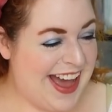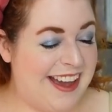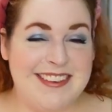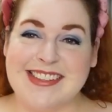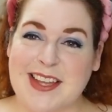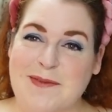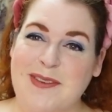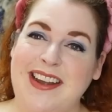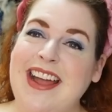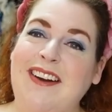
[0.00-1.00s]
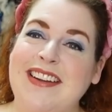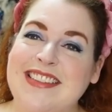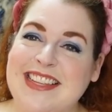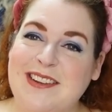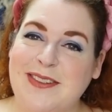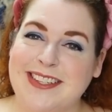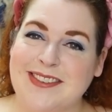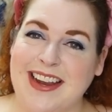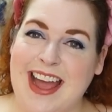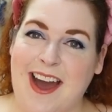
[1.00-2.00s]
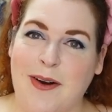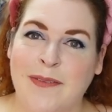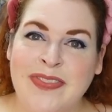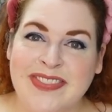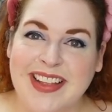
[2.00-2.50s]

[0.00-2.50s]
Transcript: I'm just gonna put it out into the universe right now.